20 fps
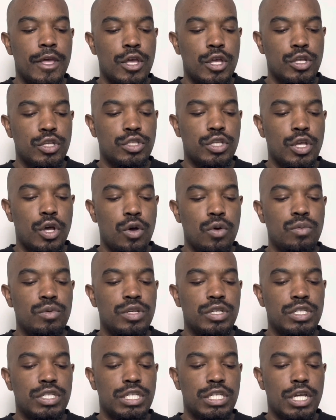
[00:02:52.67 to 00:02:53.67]

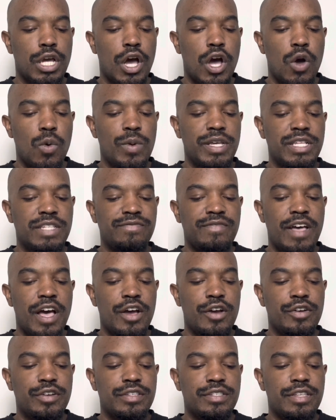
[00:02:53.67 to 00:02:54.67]
So, she always
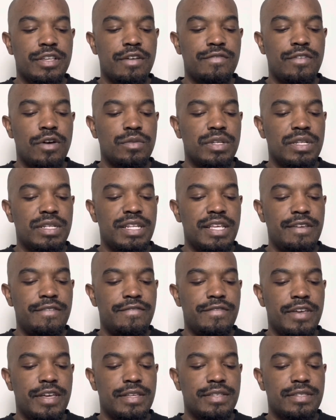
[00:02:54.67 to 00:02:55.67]
found herself on the
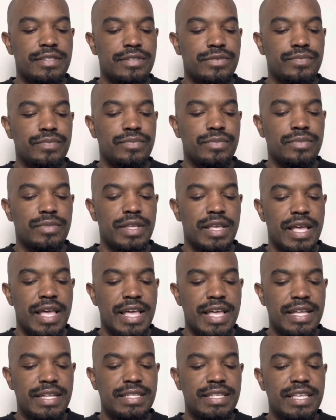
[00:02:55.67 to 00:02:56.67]
defense.
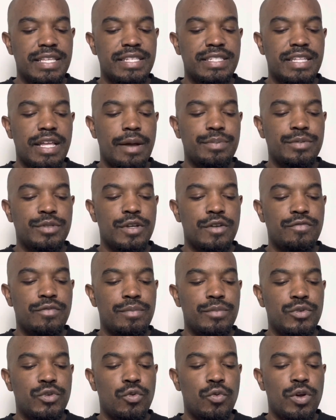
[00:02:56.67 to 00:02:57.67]
This stopped her
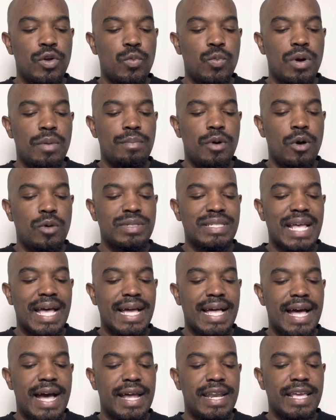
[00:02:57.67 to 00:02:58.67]
from doing what most
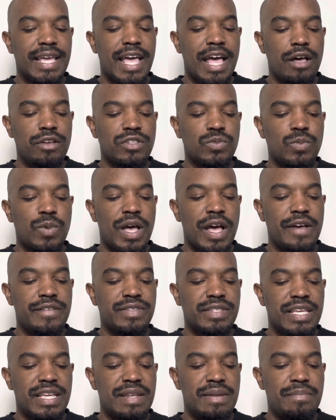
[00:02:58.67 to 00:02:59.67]
iconic
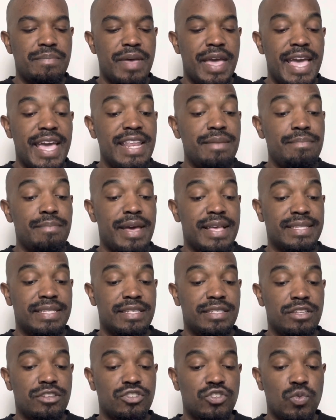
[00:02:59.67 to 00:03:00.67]
housewives in any messy
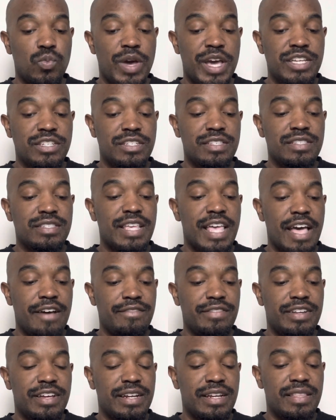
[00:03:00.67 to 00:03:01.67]
situations
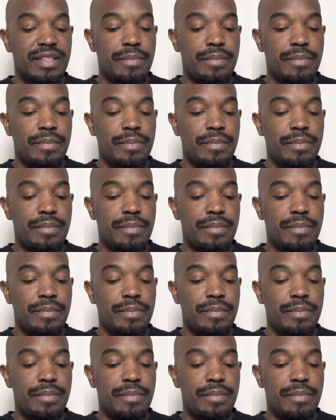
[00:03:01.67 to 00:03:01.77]
have done in the